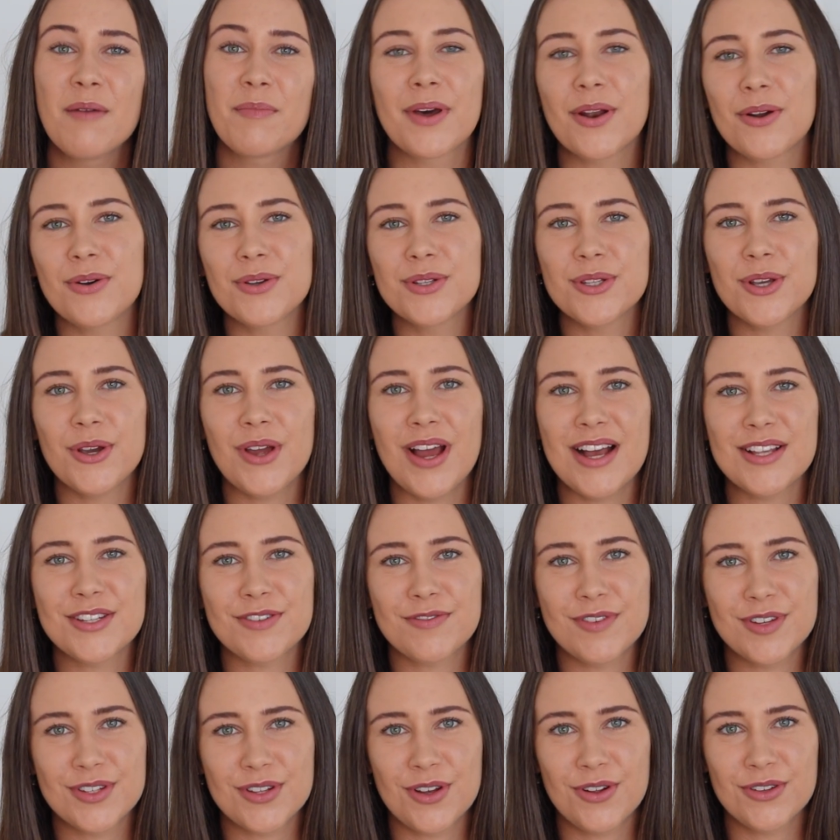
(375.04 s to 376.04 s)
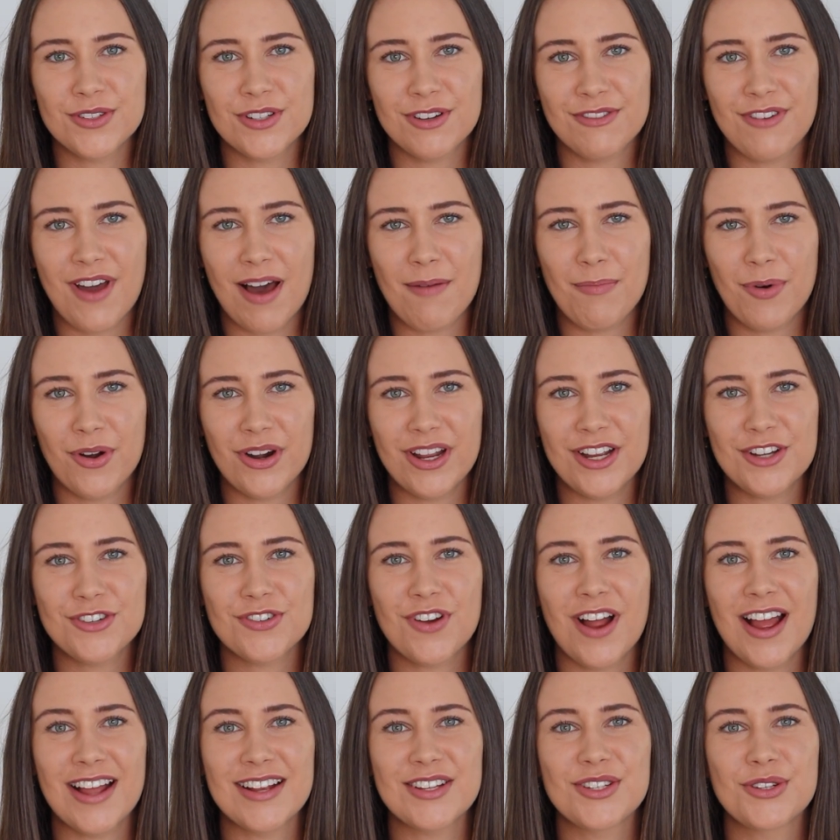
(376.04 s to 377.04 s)
but also as a result of our body
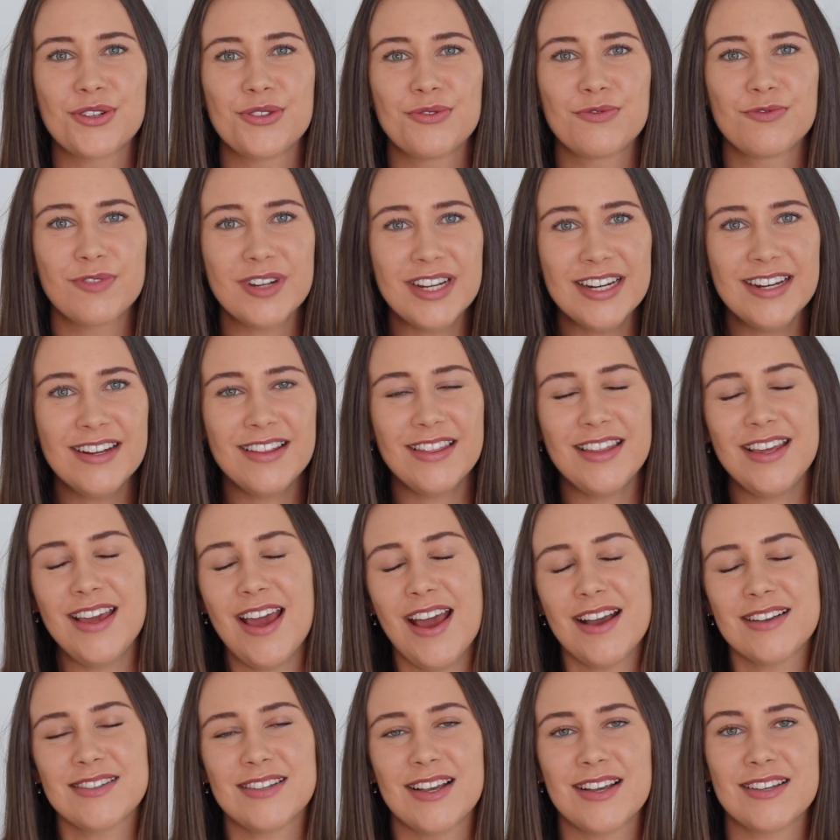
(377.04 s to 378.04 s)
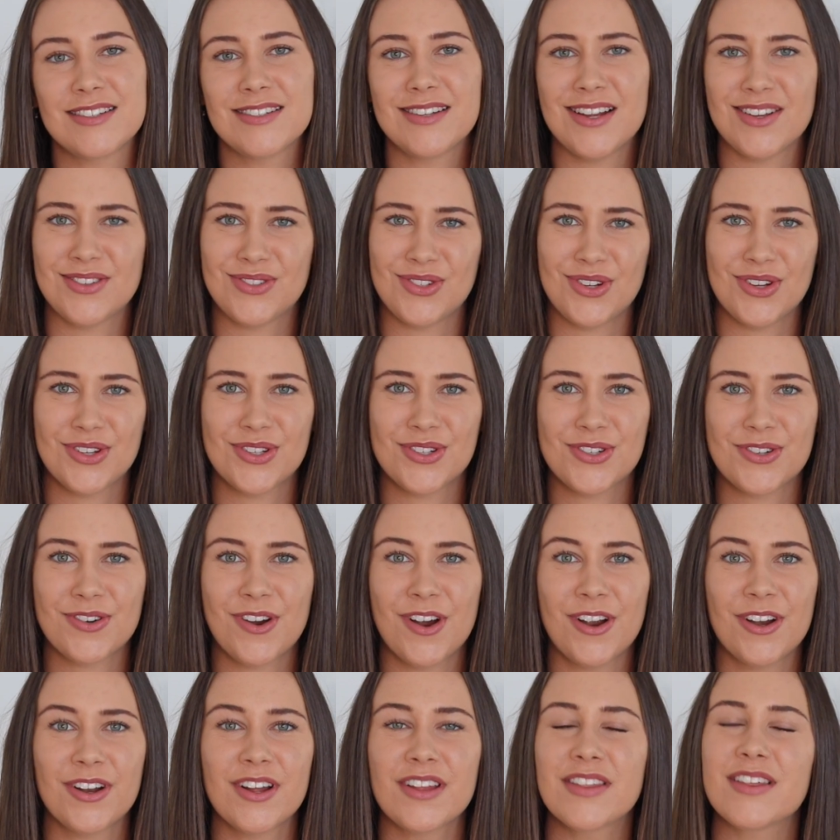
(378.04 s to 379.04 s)
trying to rid the excess
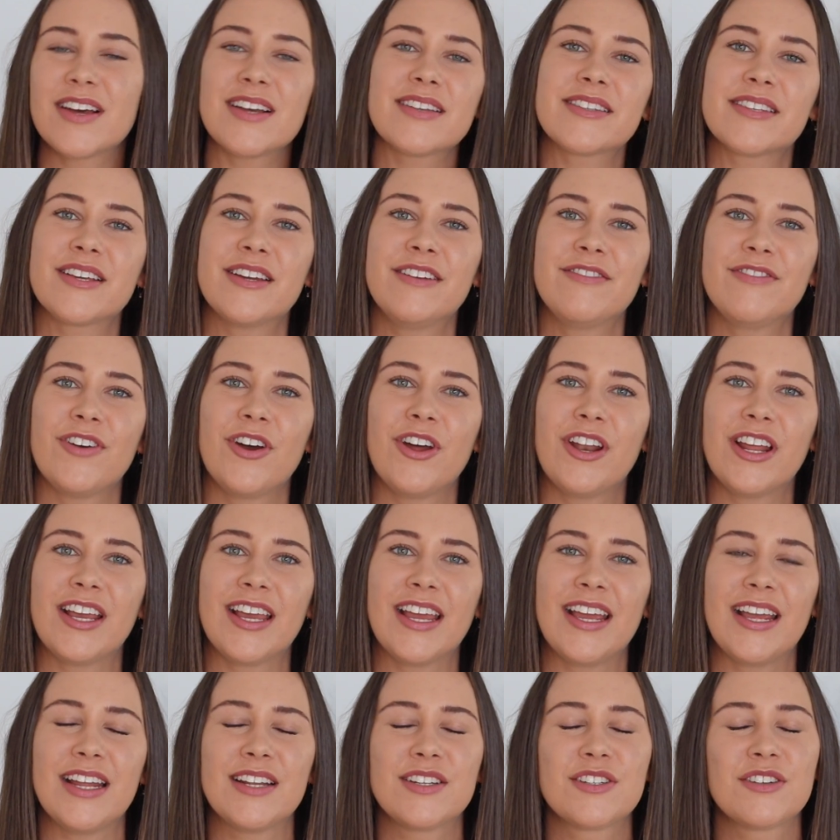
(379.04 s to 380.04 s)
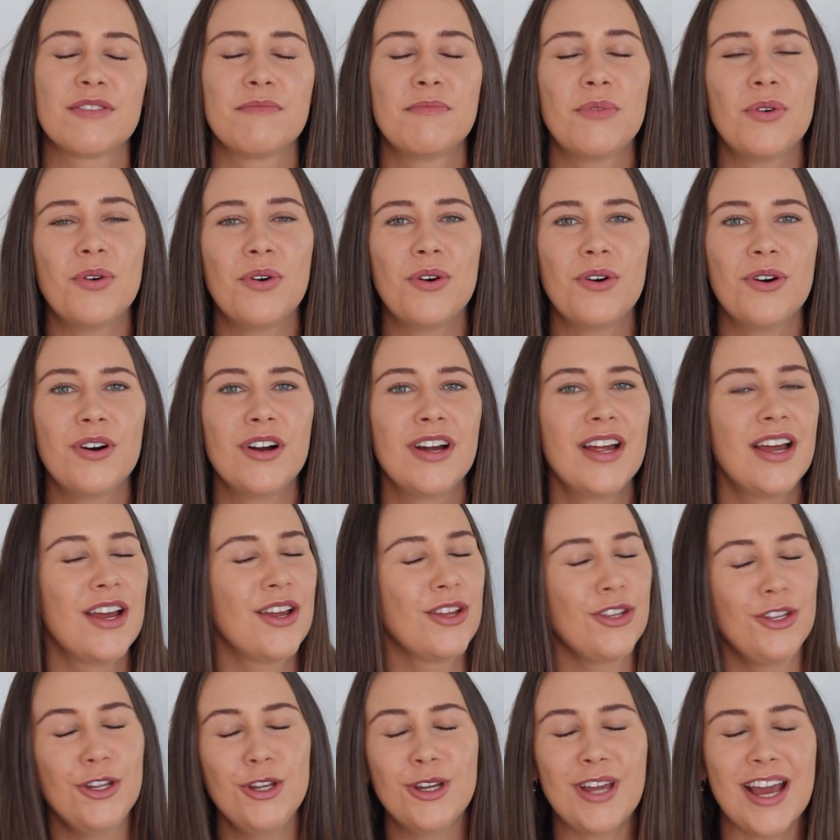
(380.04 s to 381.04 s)
testosterone, thus converting it into more,
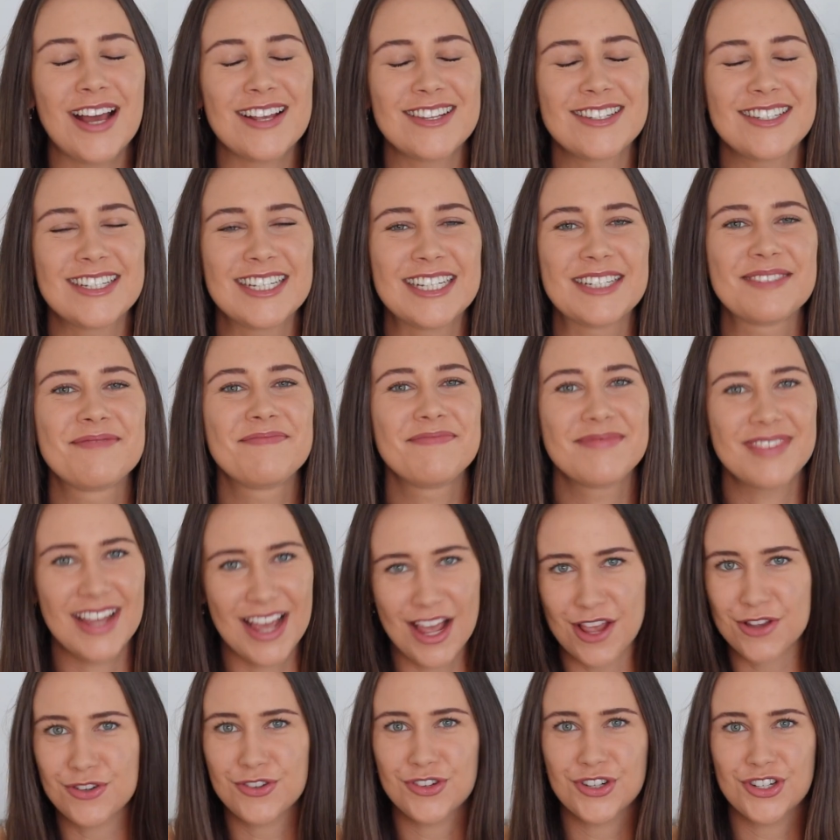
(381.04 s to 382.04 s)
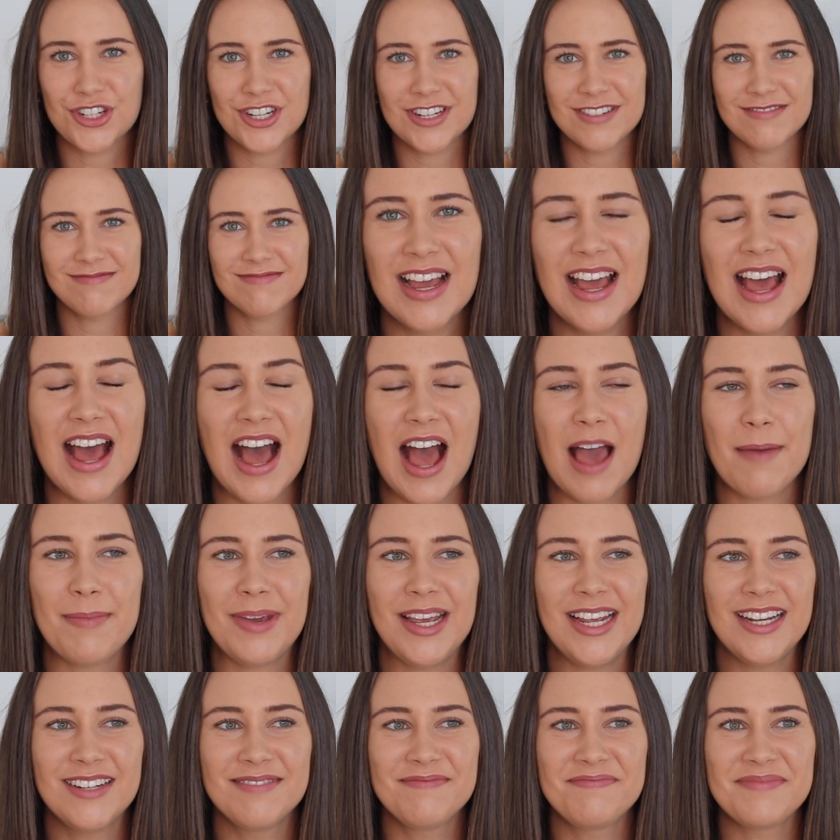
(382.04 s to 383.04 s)
you guessed it, estrogen. I
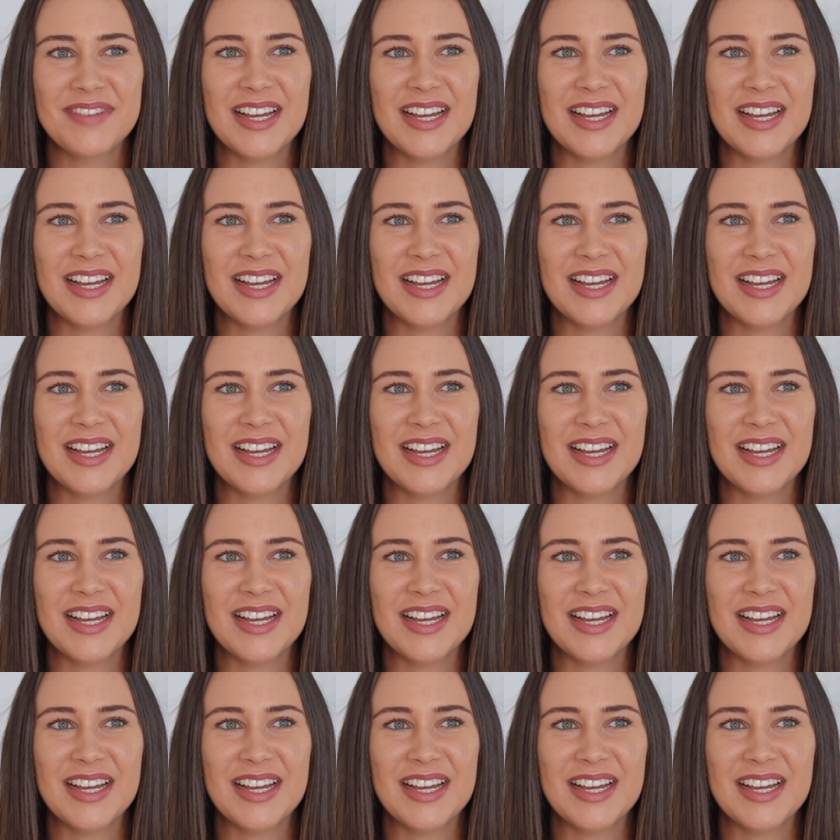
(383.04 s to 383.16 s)
mean,